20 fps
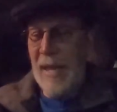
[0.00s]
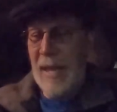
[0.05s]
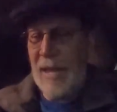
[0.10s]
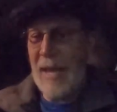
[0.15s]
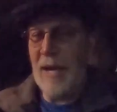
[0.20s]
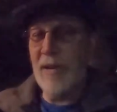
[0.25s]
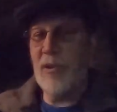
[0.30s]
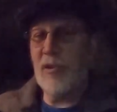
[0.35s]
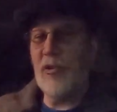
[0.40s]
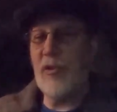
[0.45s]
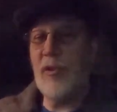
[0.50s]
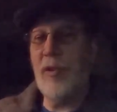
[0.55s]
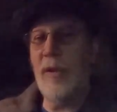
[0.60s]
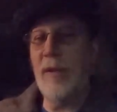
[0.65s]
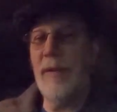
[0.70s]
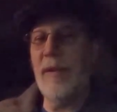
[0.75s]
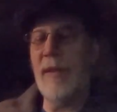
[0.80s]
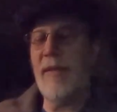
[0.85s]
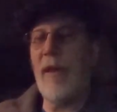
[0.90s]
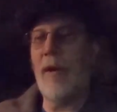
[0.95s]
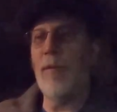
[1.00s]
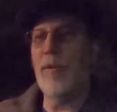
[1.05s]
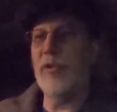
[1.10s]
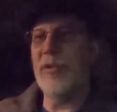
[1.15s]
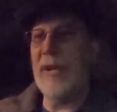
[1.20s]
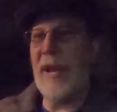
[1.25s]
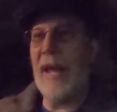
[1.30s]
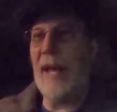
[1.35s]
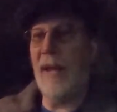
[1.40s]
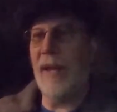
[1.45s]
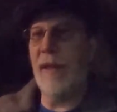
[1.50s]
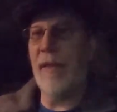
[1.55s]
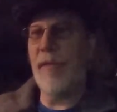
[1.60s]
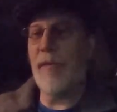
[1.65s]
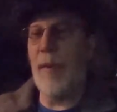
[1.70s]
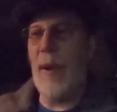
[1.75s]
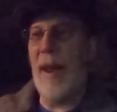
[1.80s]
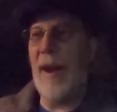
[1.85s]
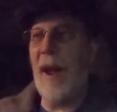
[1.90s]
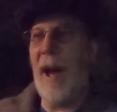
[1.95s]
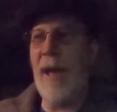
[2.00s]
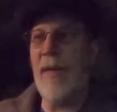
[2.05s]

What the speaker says: he understood that there was an alien threat.